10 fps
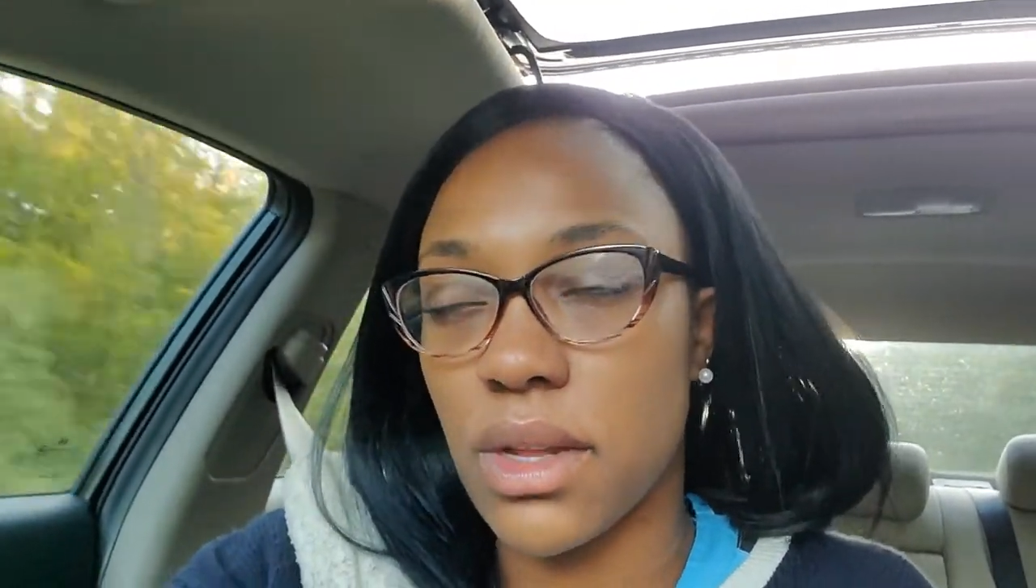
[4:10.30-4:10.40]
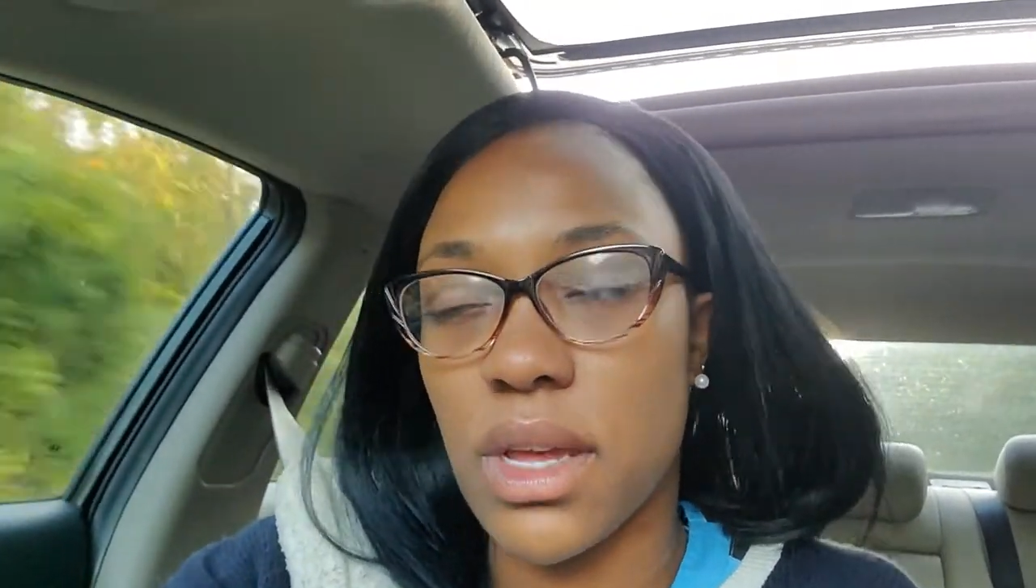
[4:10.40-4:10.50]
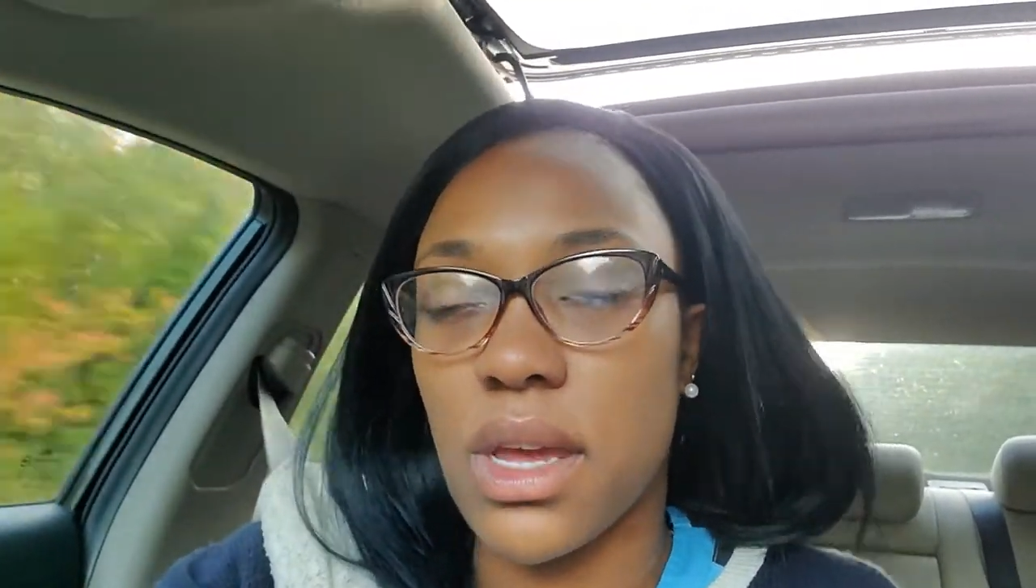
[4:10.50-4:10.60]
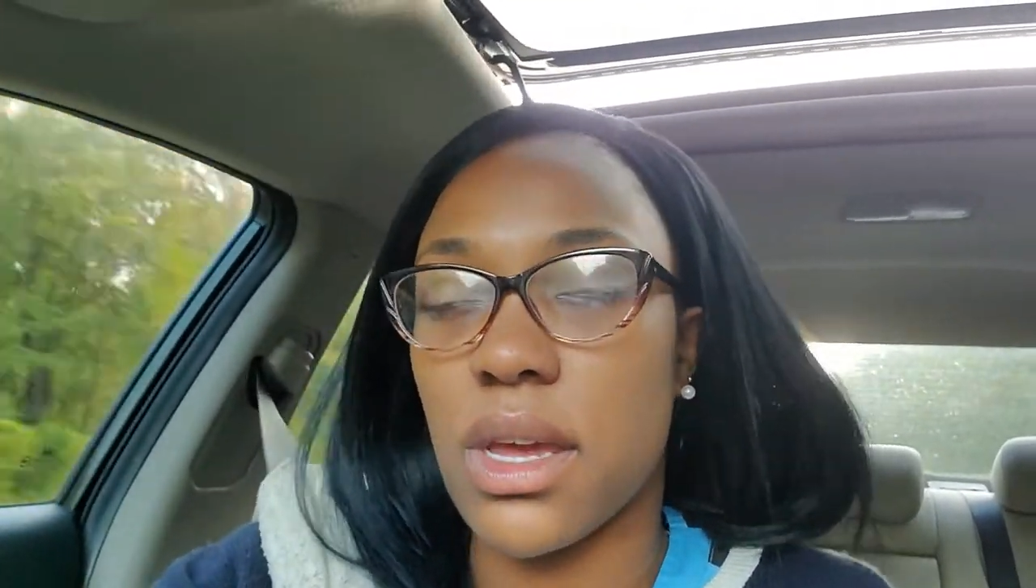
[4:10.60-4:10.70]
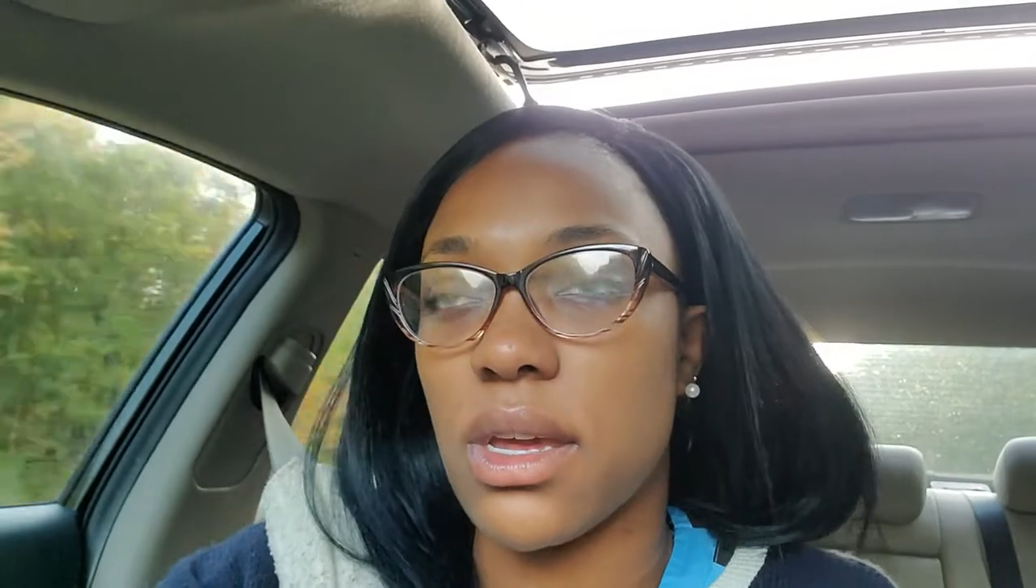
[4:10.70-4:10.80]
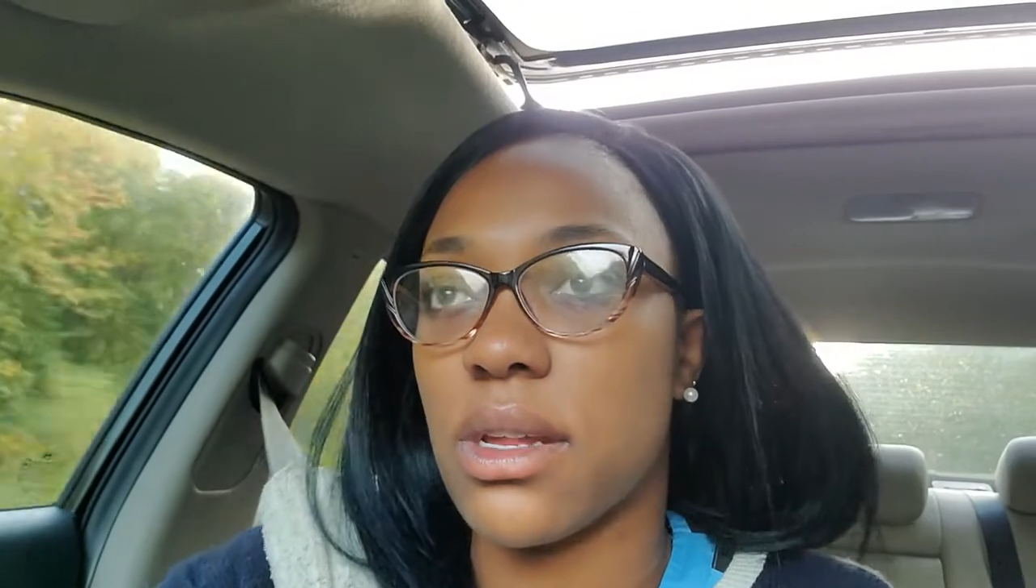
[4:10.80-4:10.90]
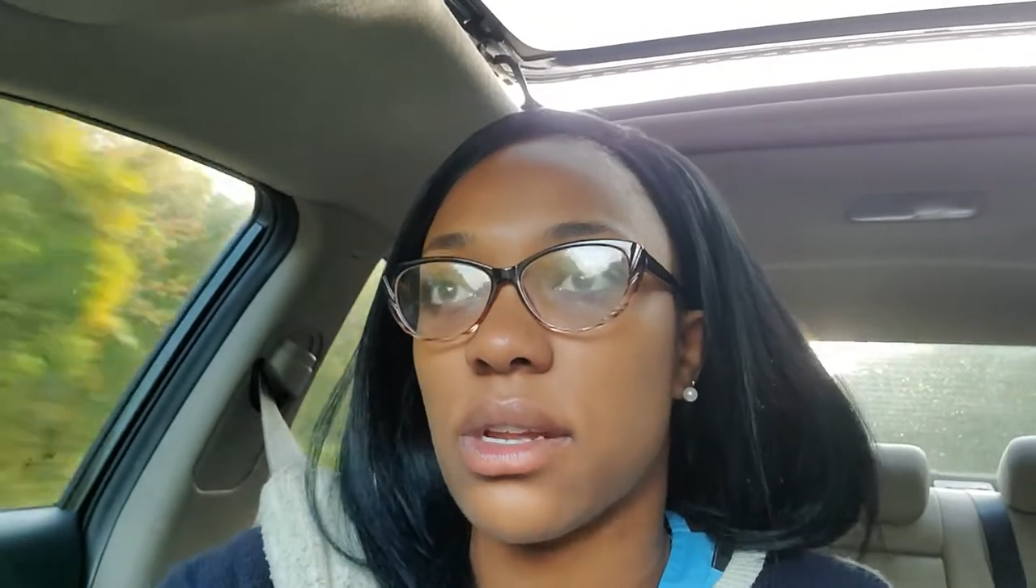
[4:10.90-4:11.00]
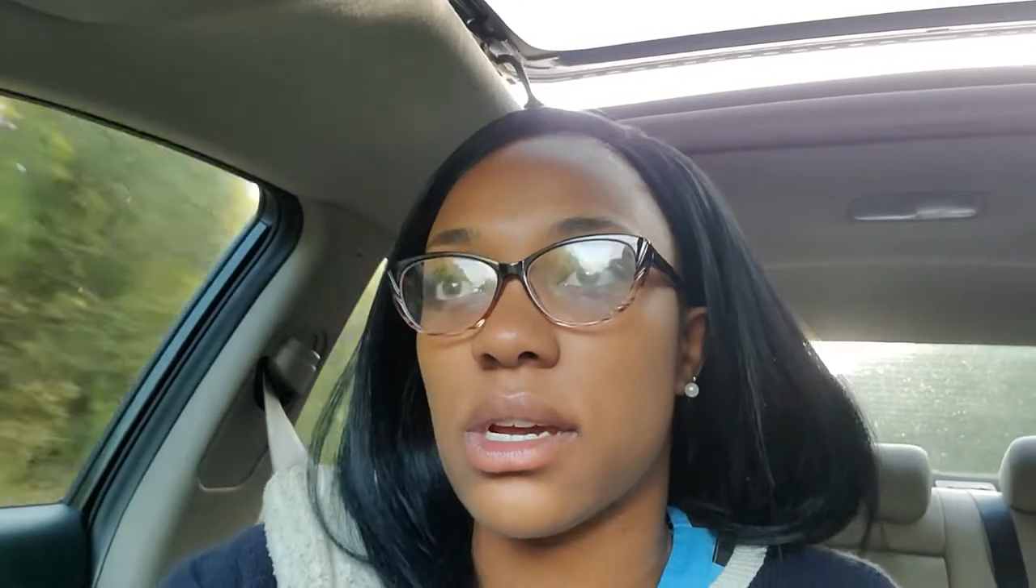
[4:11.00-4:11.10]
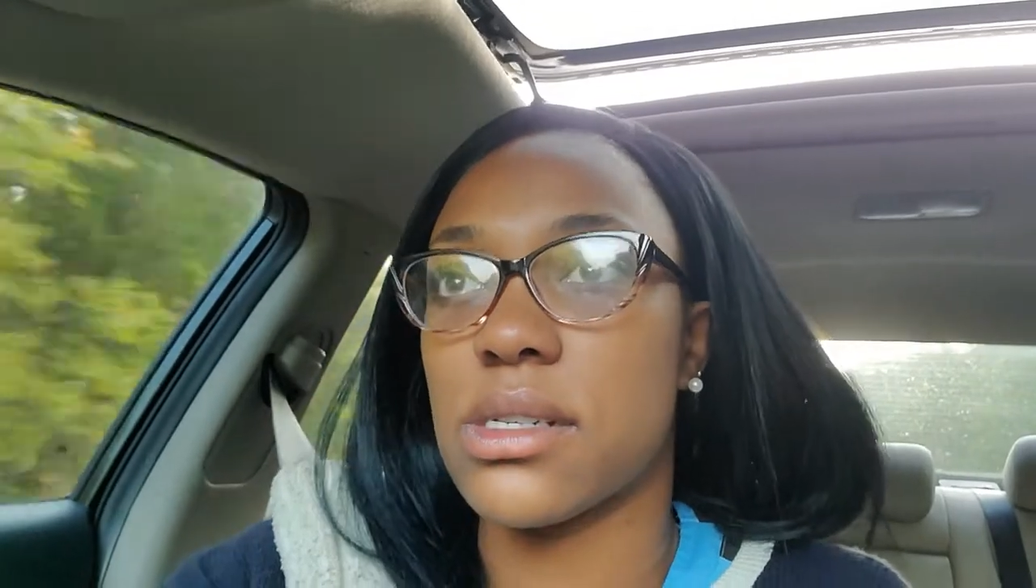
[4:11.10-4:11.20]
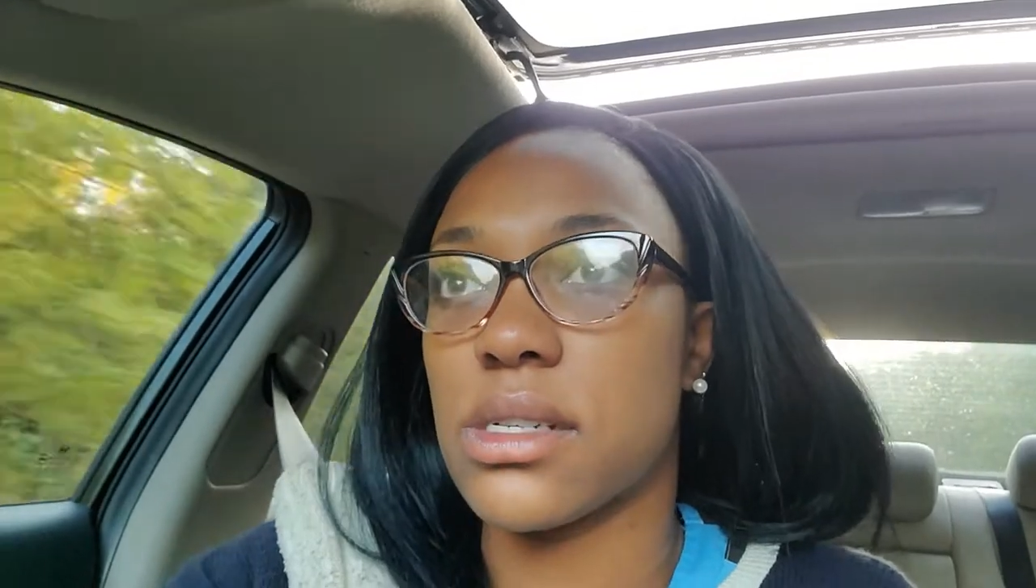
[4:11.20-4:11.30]
And
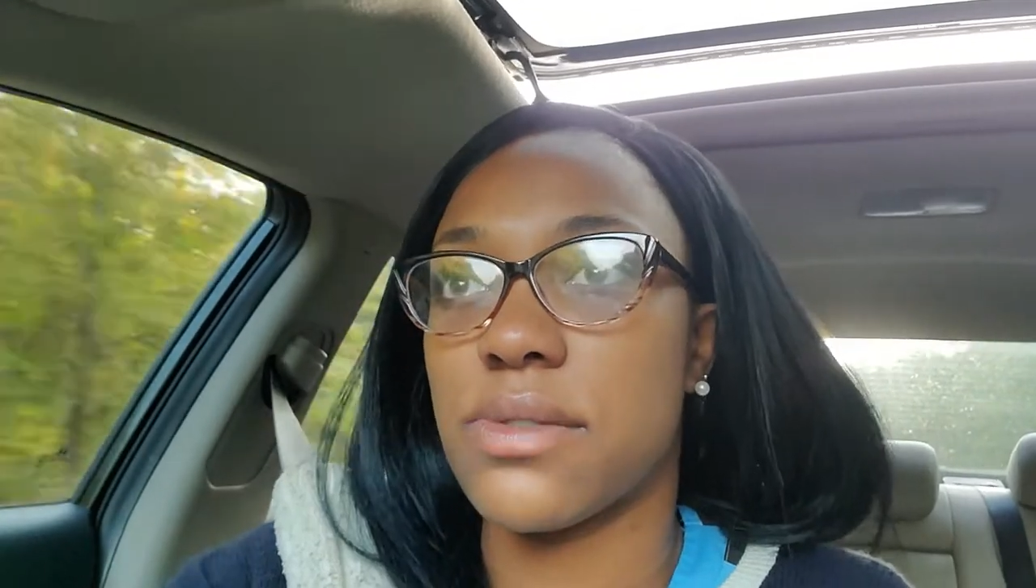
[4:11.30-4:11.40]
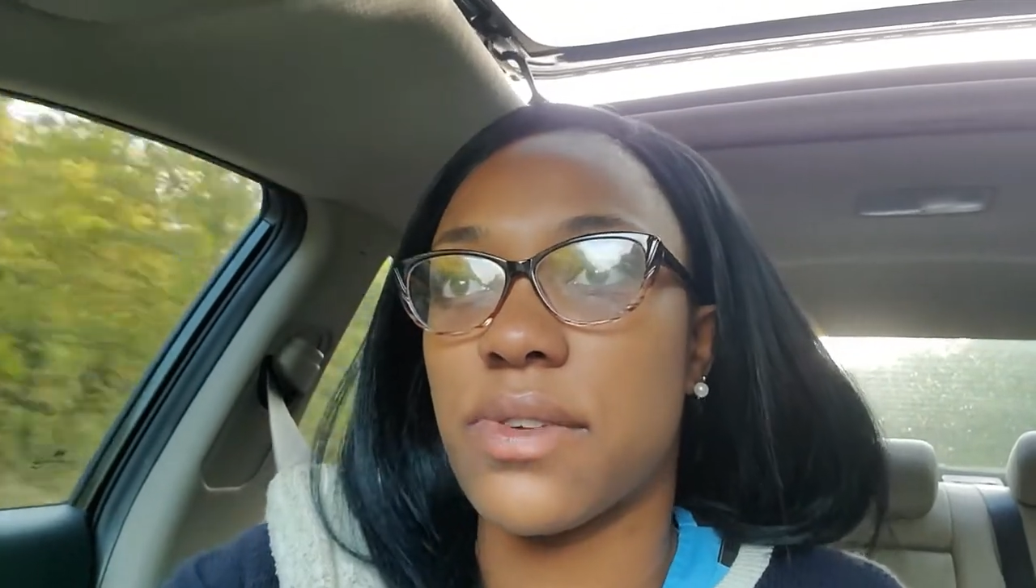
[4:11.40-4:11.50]
I just